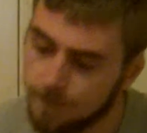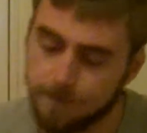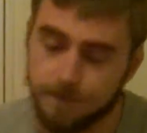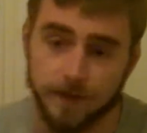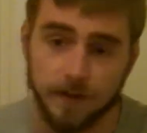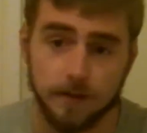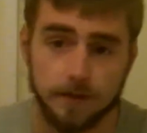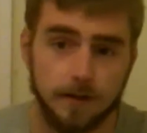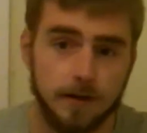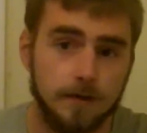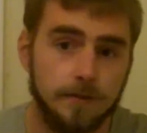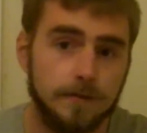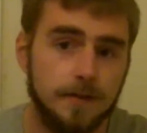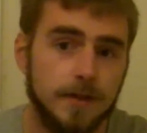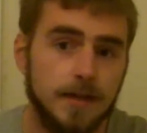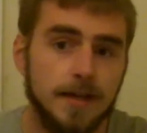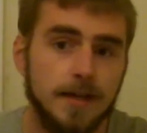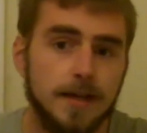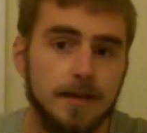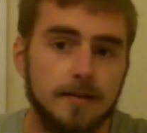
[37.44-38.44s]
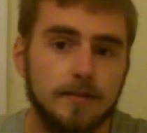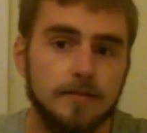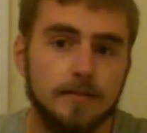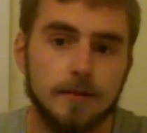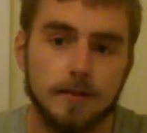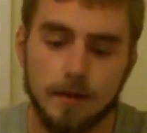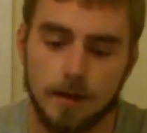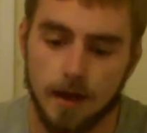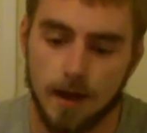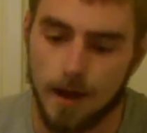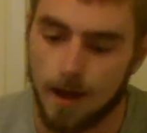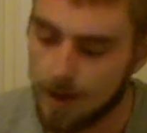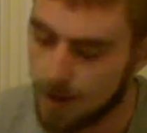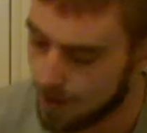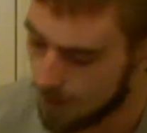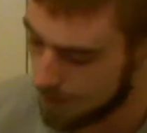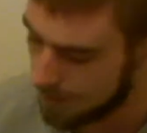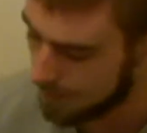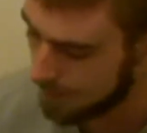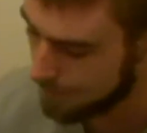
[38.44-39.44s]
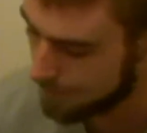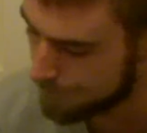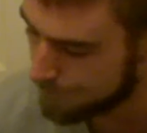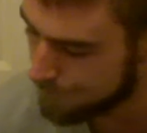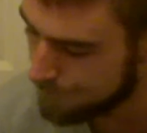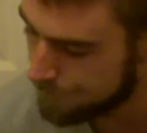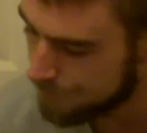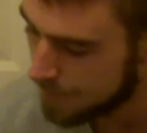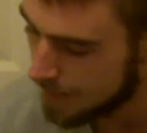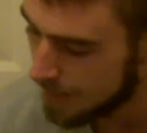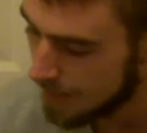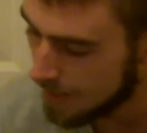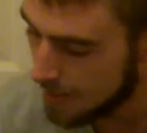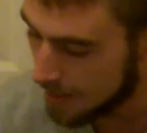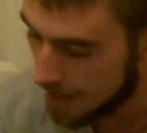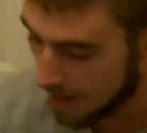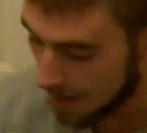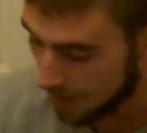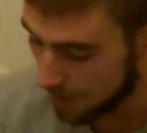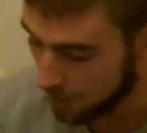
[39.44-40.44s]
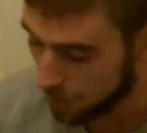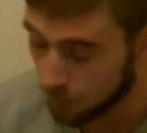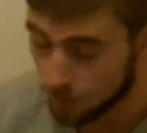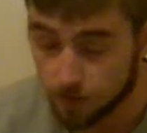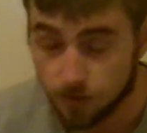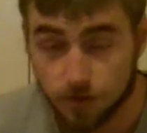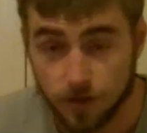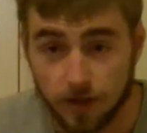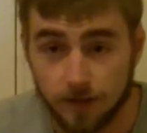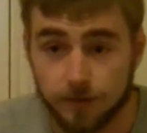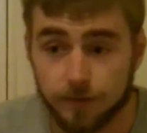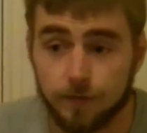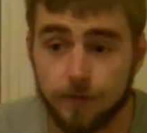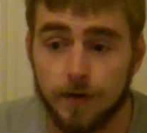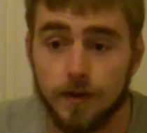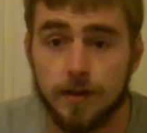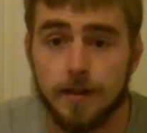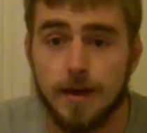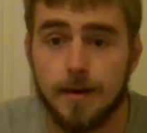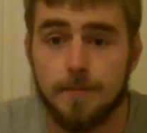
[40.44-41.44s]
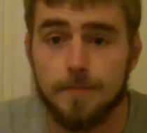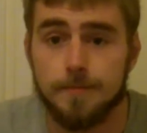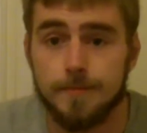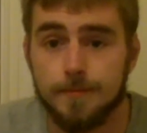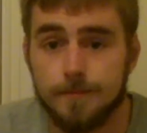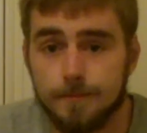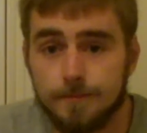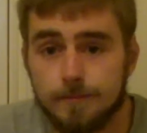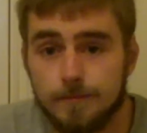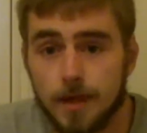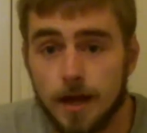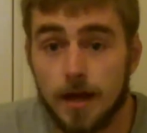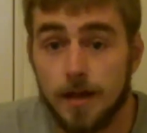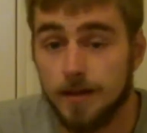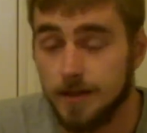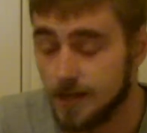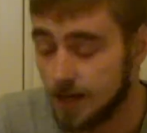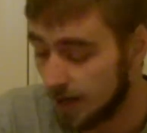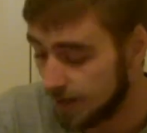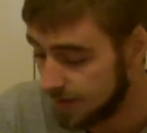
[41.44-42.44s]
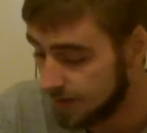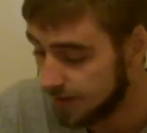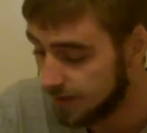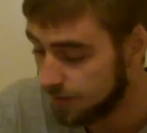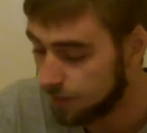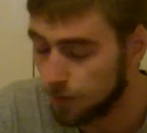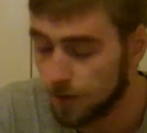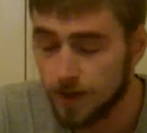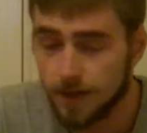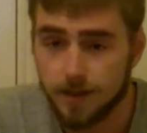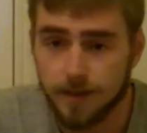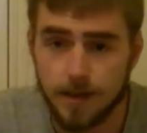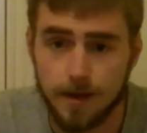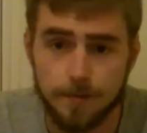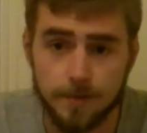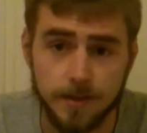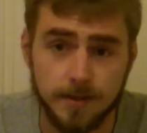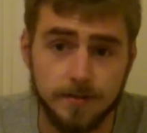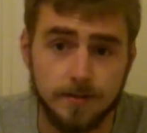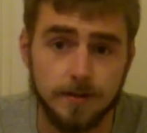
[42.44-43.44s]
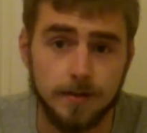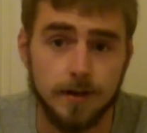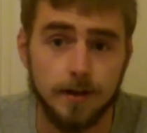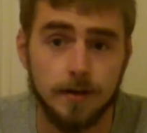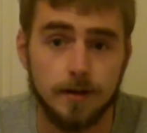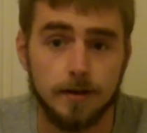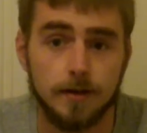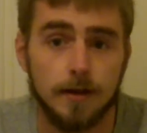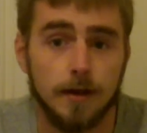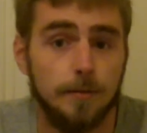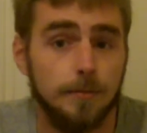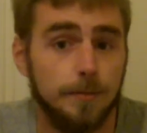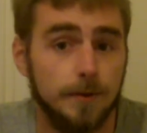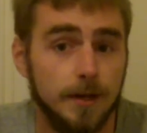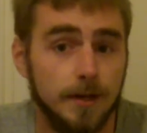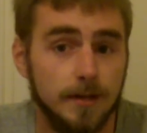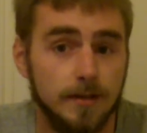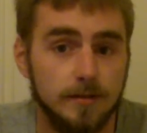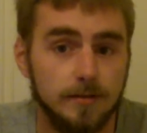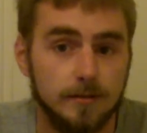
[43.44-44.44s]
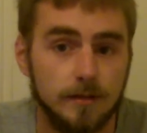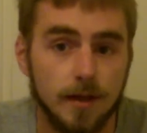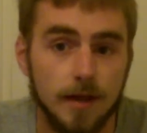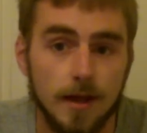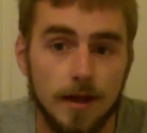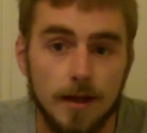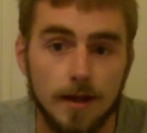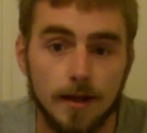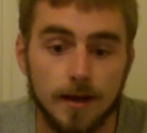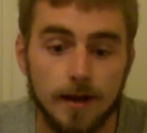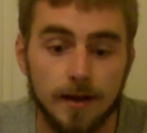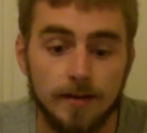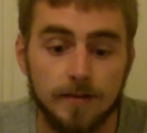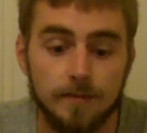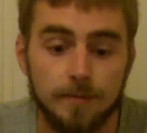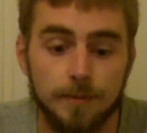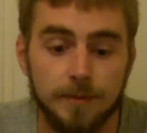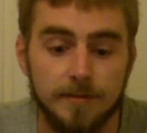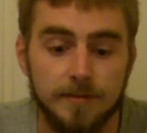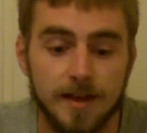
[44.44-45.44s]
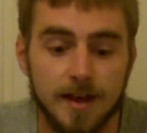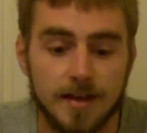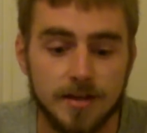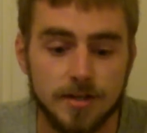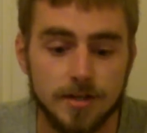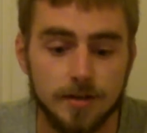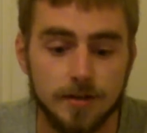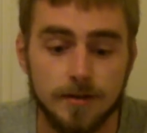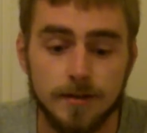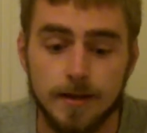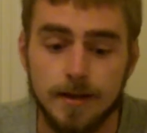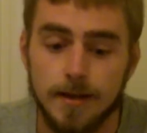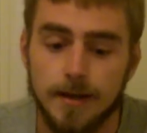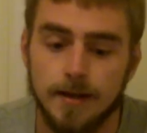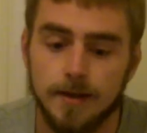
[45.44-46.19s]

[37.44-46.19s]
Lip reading: filled over the years, and I want to transfer them and the ideas within them into the company's kind of possession.